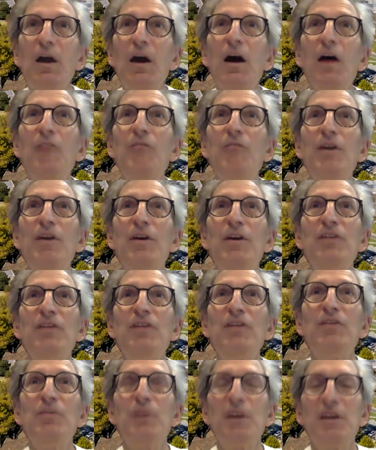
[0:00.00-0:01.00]
varies
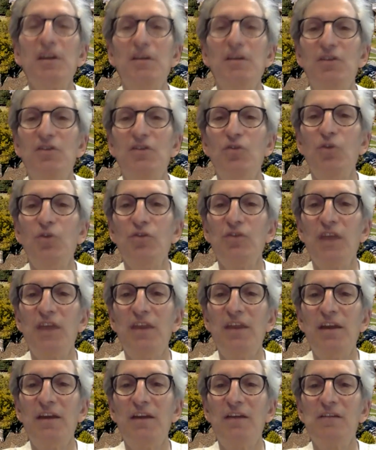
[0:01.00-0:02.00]
among individuals, and I
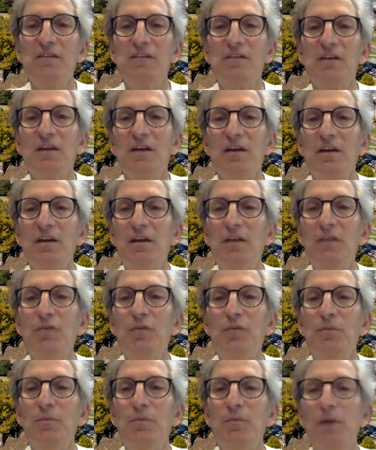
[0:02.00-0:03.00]
think it's
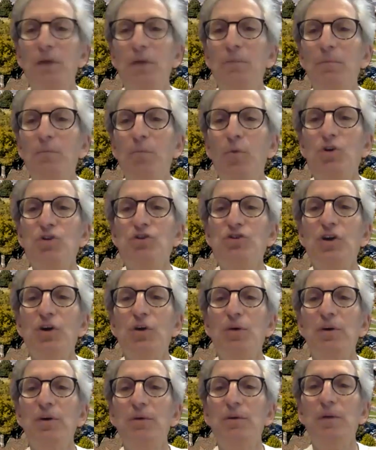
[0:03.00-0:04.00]
even more
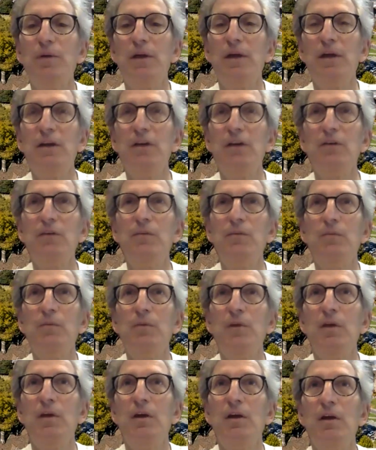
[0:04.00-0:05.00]
so in
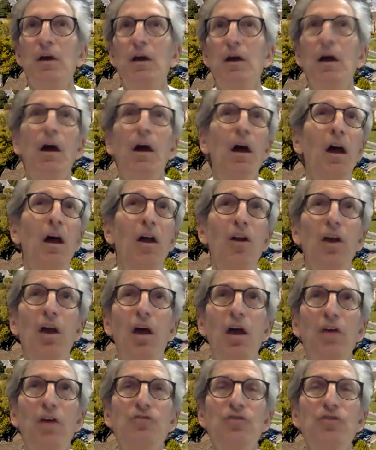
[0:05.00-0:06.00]

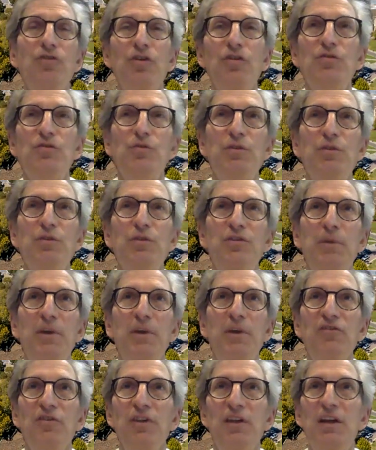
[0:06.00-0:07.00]
all children with
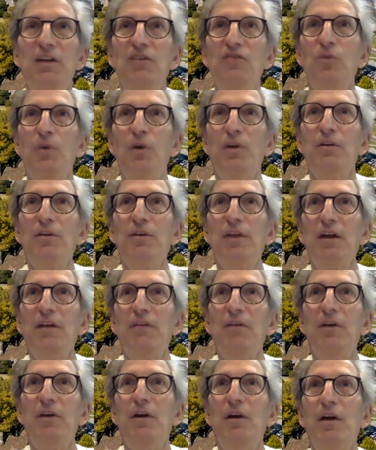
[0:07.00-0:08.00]
special needs, whether there
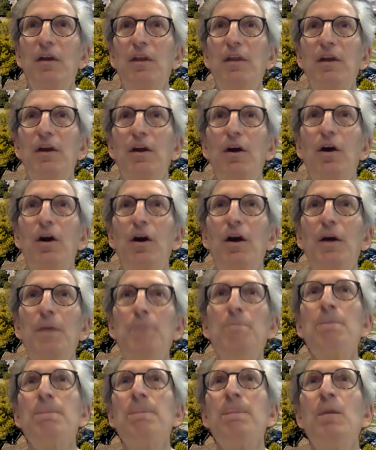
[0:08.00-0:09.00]
are
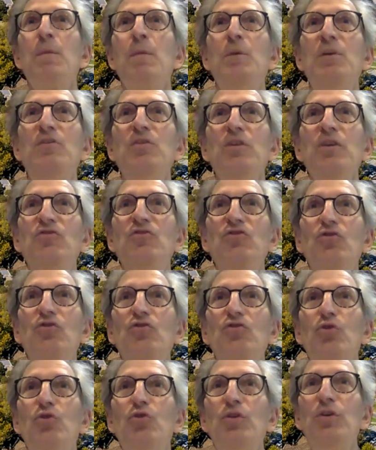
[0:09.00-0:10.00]
mental
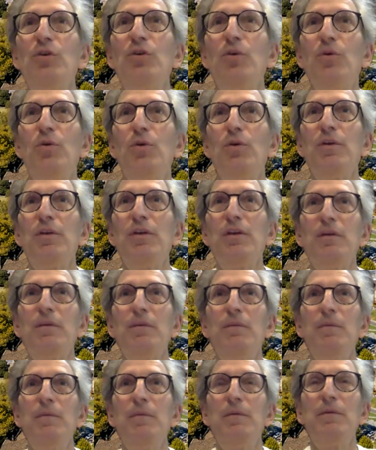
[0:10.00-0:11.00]
issues or that
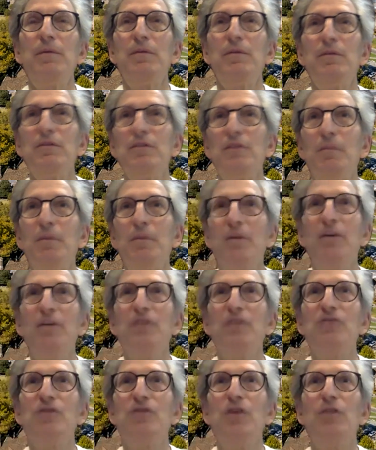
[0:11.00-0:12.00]
some
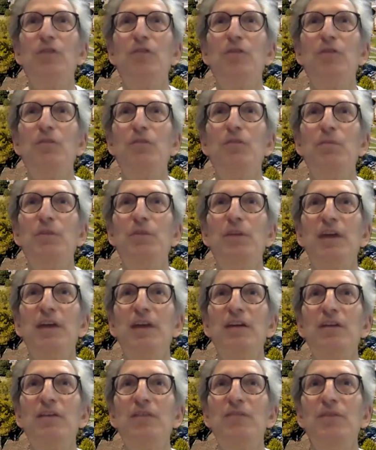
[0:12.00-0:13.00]
parents are
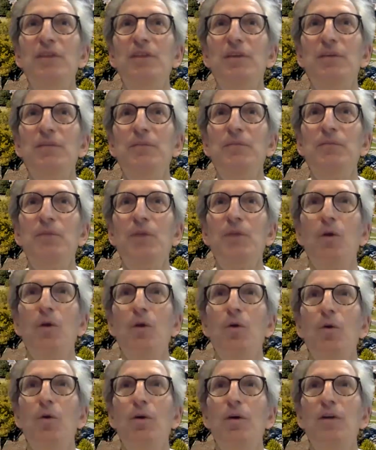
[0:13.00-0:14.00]
overprotective, and
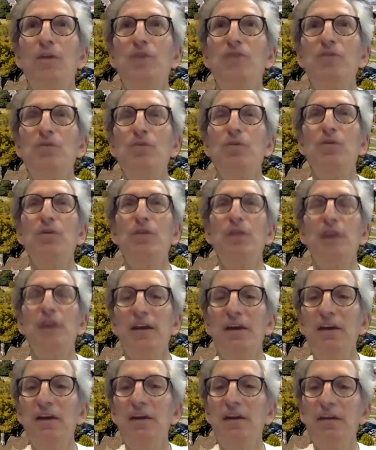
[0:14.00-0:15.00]
or at school they're not
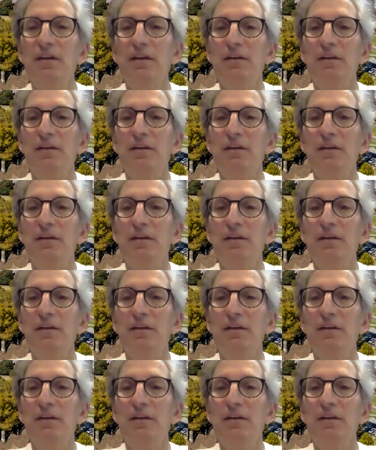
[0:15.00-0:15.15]
getting